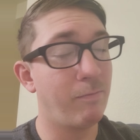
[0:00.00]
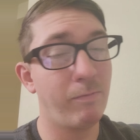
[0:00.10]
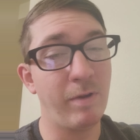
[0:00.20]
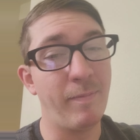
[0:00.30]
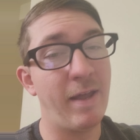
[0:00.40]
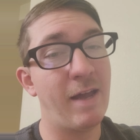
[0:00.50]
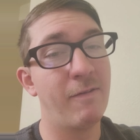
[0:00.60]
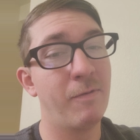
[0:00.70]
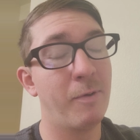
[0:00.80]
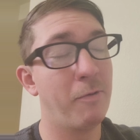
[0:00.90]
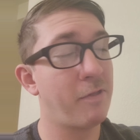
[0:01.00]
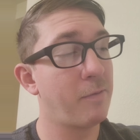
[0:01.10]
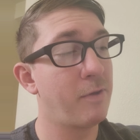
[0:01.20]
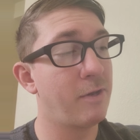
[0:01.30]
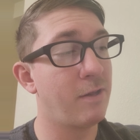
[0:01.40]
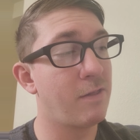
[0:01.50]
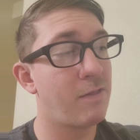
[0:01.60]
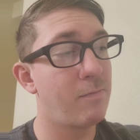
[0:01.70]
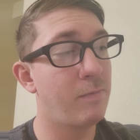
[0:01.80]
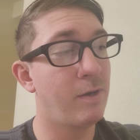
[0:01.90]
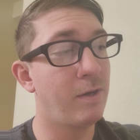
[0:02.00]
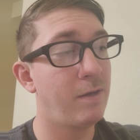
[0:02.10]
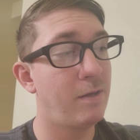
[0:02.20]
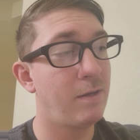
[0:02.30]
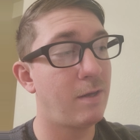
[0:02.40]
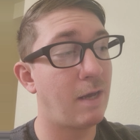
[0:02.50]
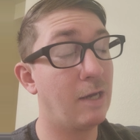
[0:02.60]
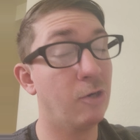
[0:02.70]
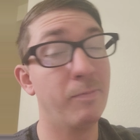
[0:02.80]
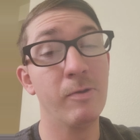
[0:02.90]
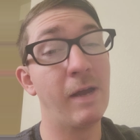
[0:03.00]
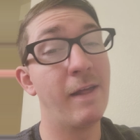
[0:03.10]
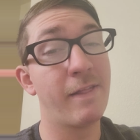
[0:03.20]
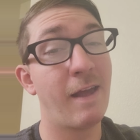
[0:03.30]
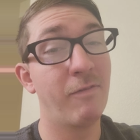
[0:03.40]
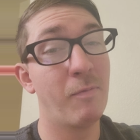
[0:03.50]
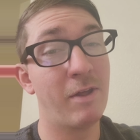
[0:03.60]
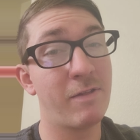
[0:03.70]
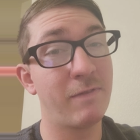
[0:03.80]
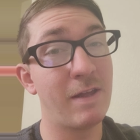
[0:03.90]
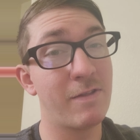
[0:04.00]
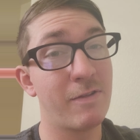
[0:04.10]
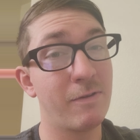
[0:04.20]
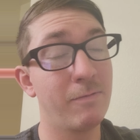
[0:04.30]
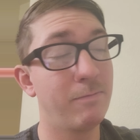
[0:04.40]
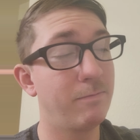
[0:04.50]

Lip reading: We may have opposing opinions, but I hope you guys have the best of days too.